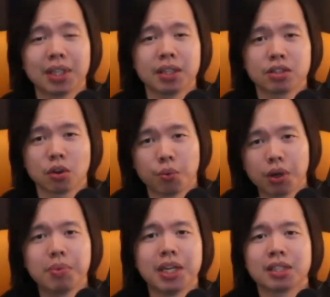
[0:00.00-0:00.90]
So we'll
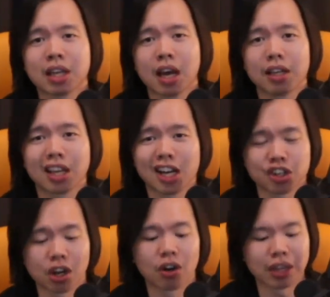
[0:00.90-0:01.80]
be touching
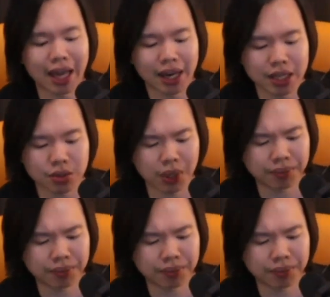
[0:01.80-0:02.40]
on that as well.